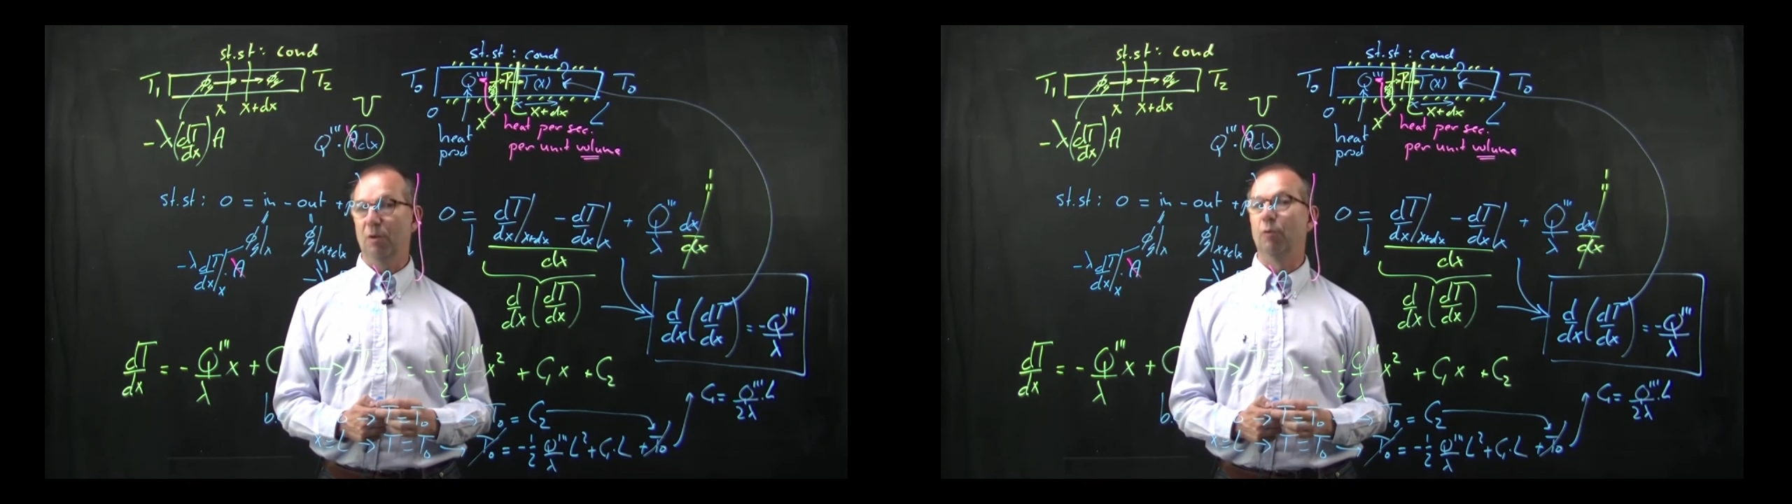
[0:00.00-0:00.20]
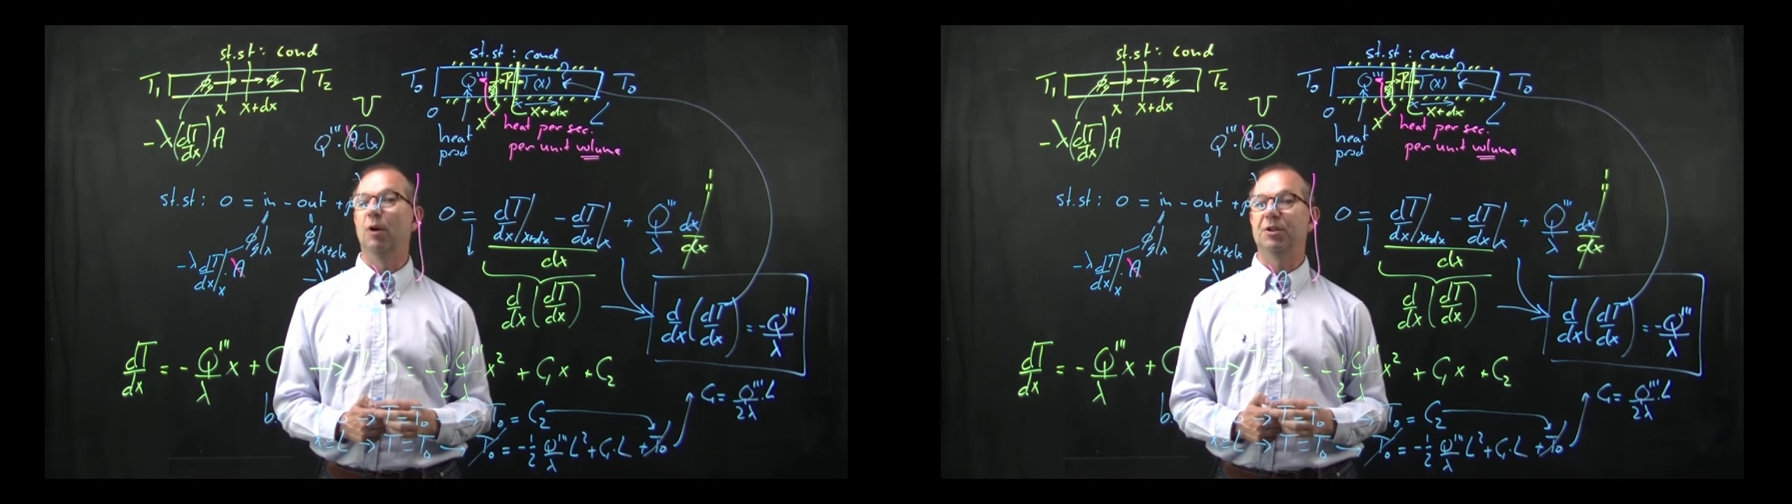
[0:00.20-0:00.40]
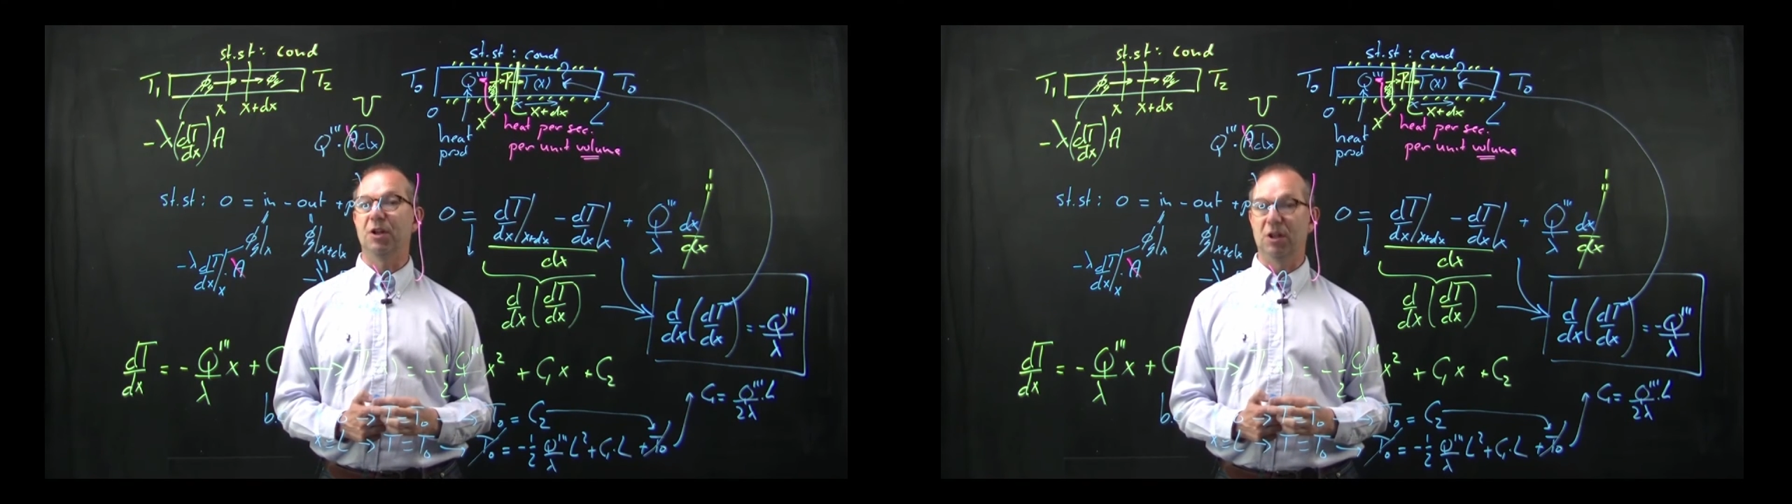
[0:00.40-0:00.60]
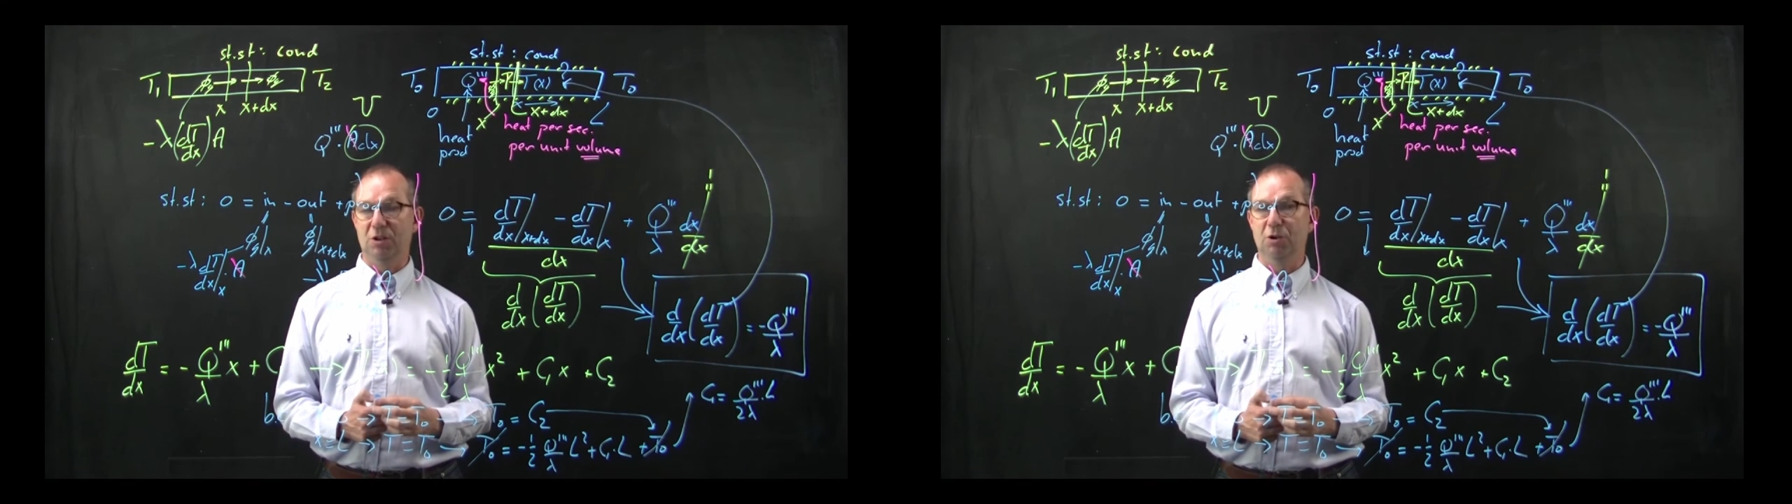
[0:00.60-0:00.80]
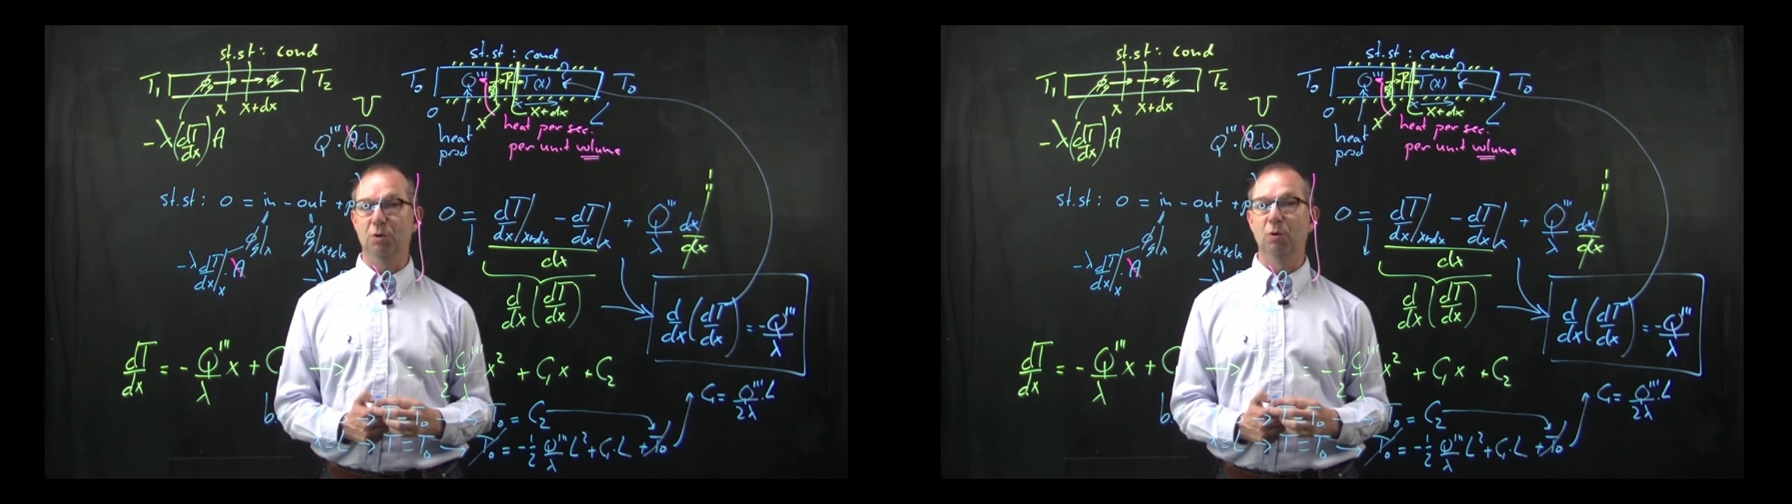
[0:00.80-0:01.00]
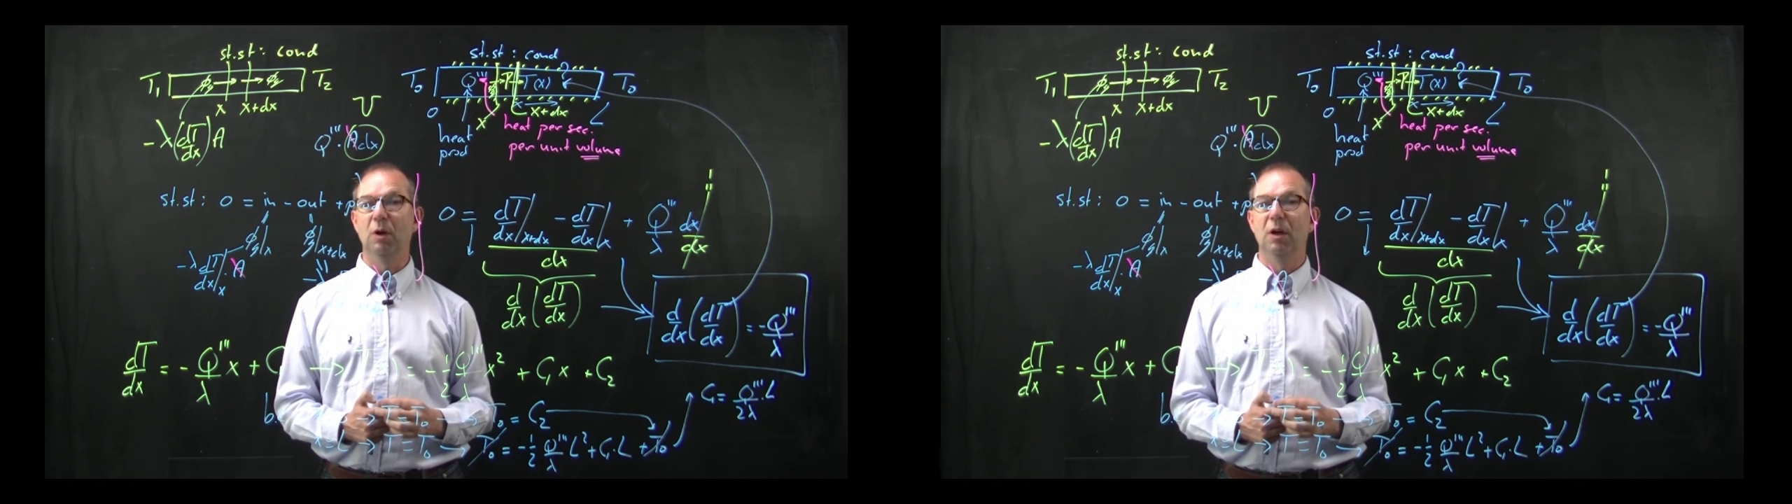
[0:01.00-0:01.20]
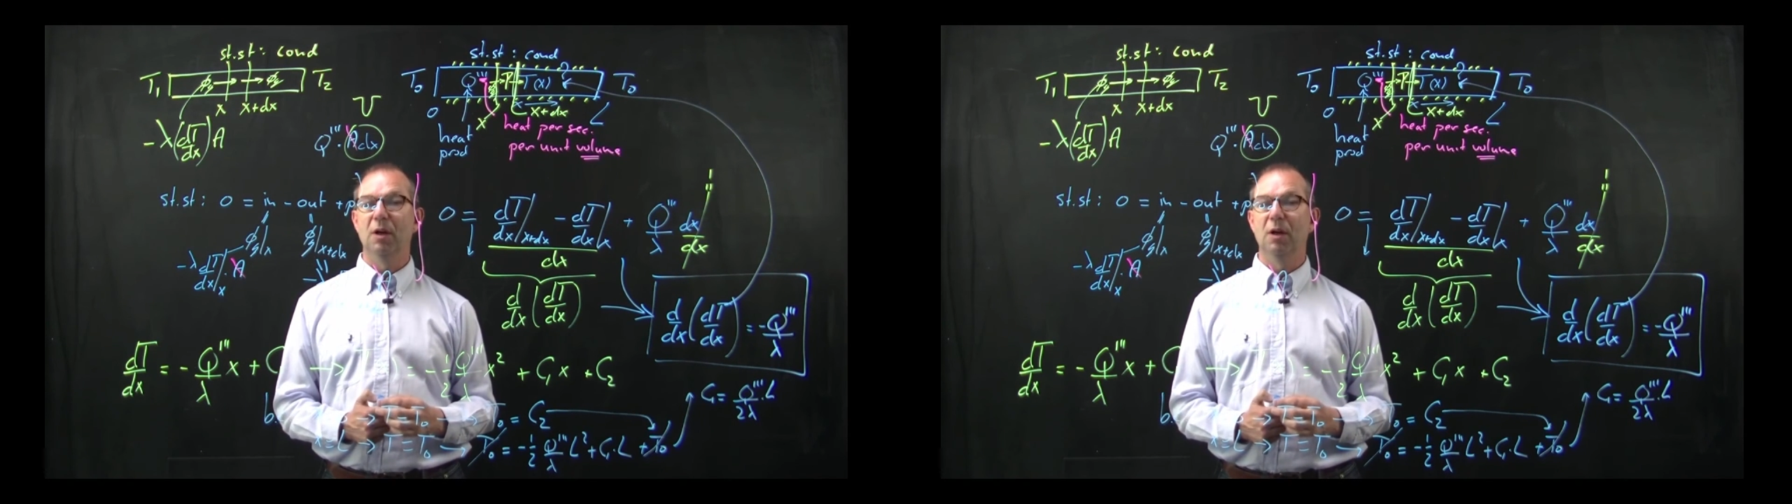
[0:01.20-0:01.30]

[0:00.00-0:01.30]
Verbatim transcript: of what you can do